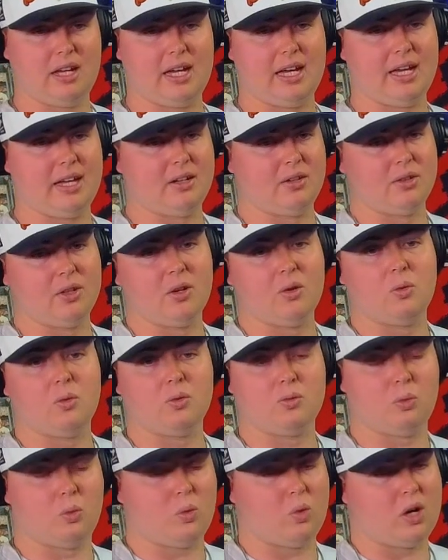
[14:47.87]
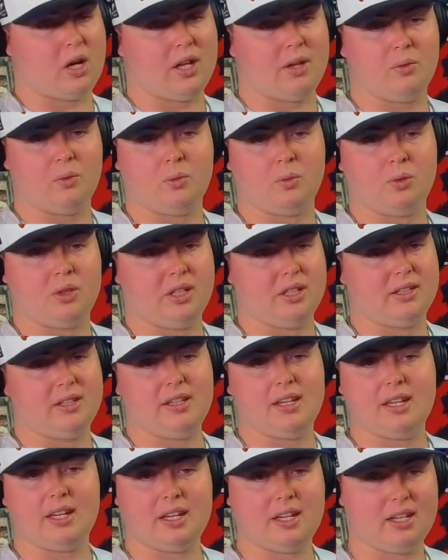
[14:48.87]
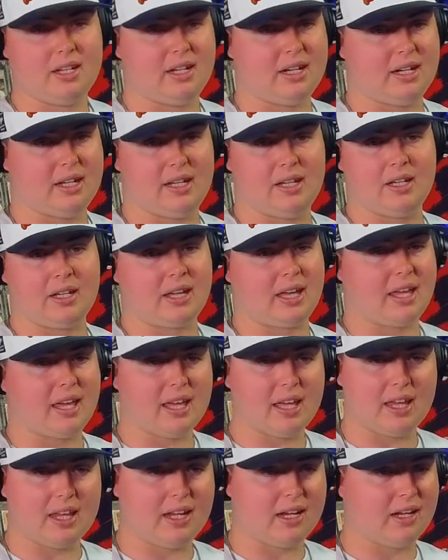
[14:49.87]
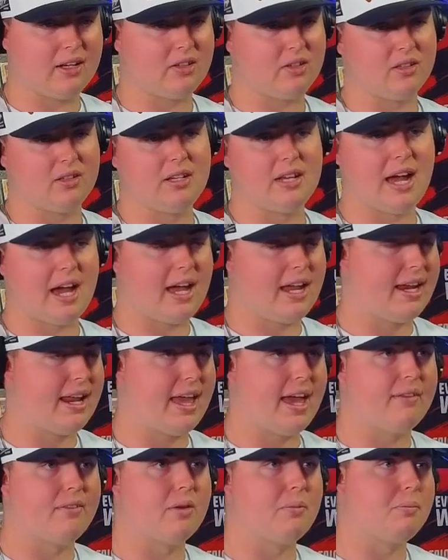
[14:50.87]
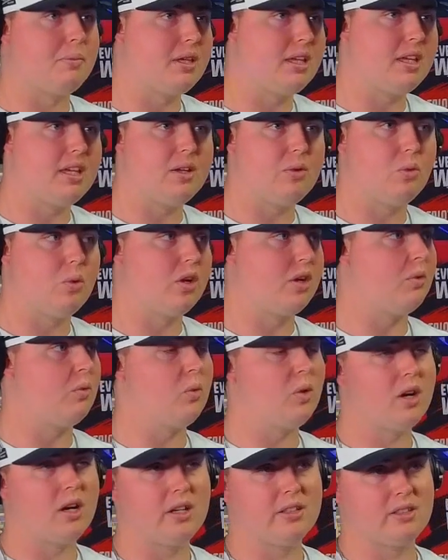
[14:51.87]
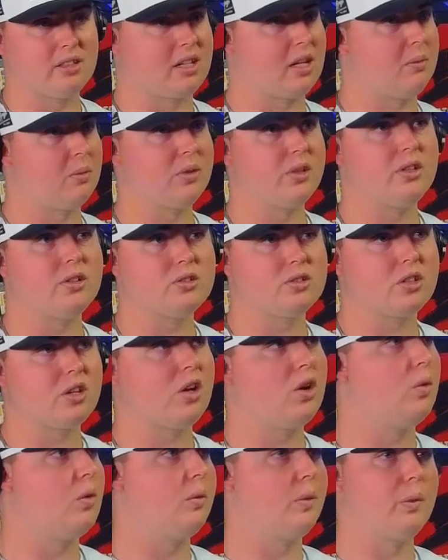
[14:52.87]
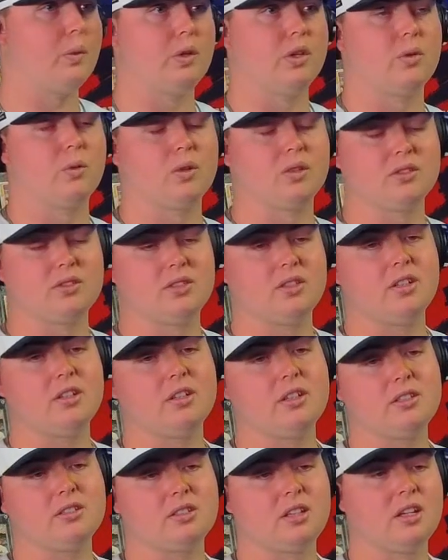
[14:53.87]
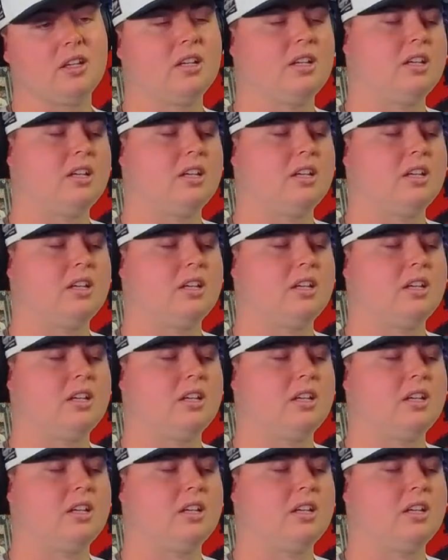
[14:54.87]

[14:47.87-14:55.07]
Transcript: I don't know what we did again to not have it be what it was a couple years ago when we won the World Series.